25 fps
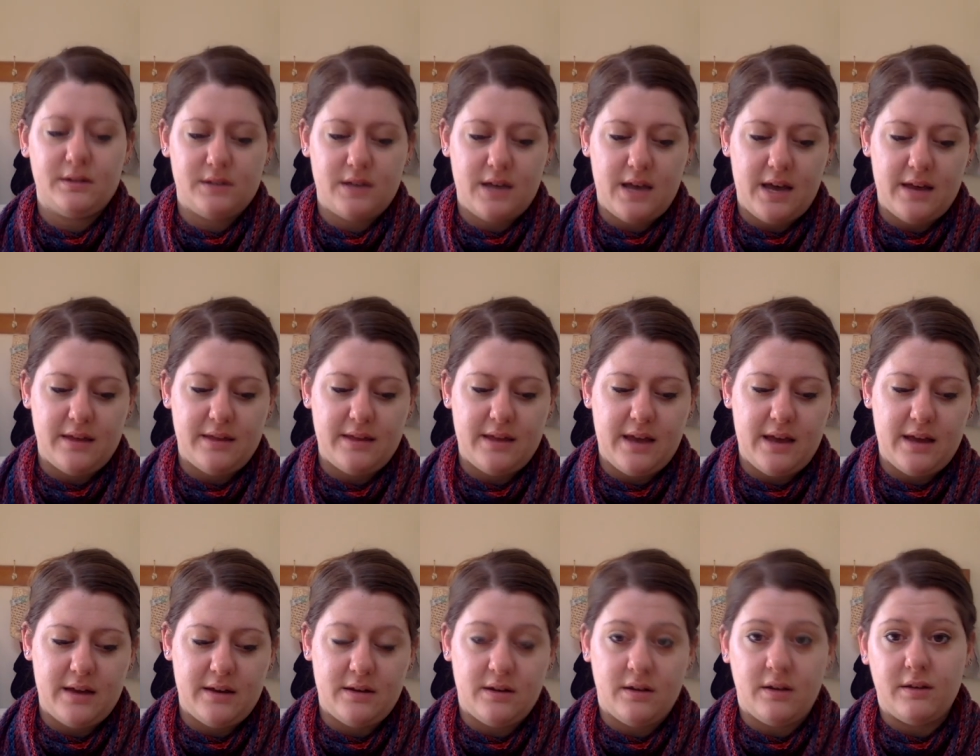and
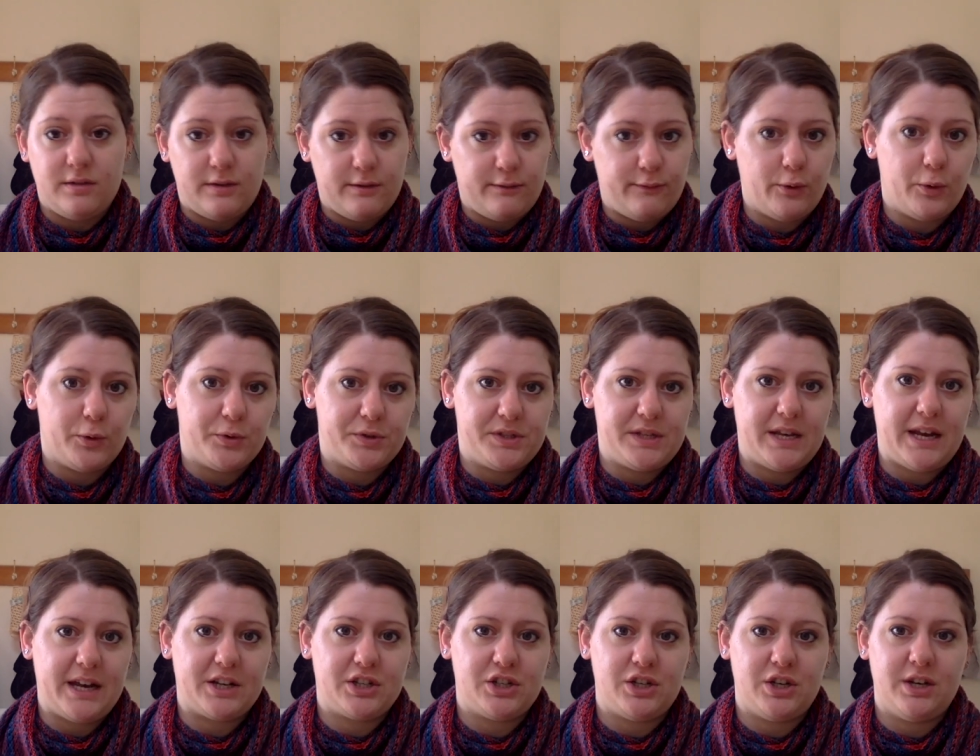then the fourth
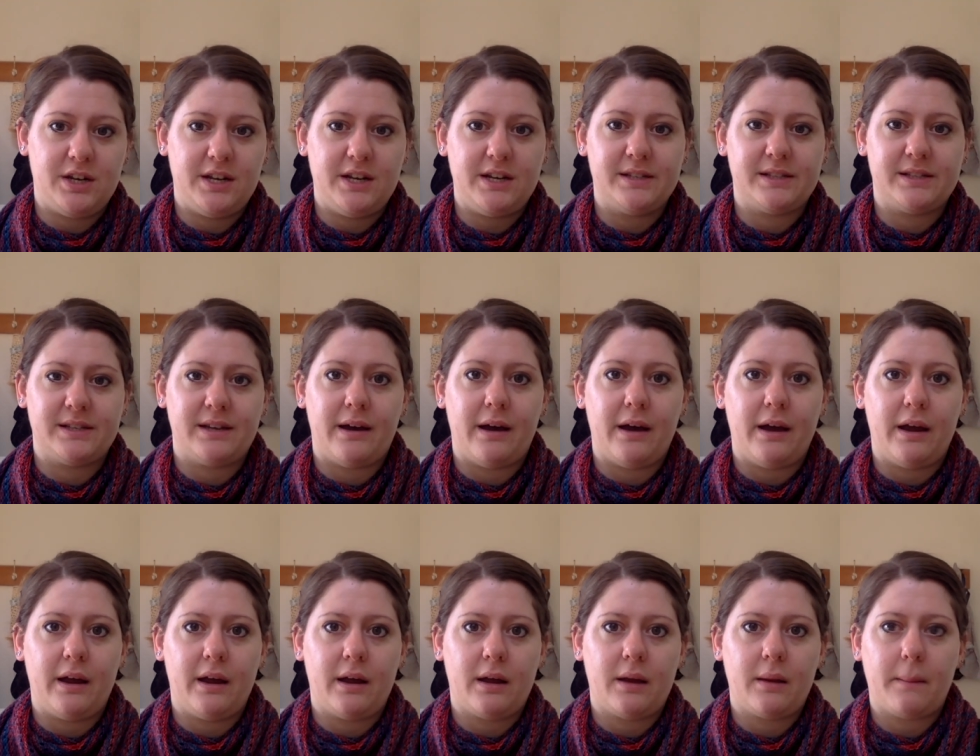section is
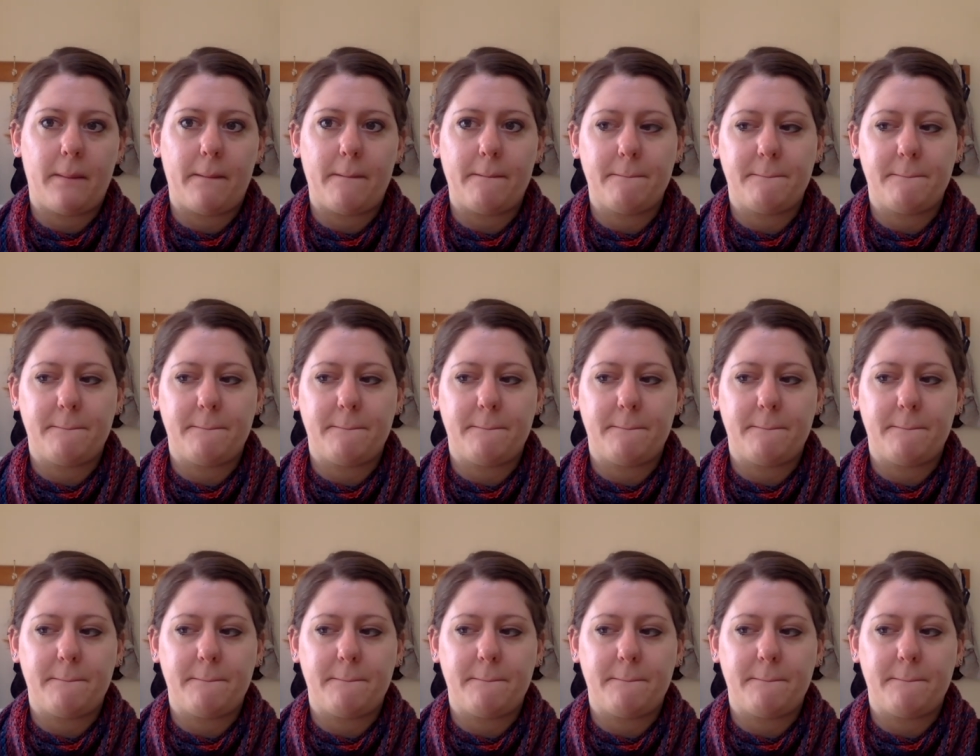like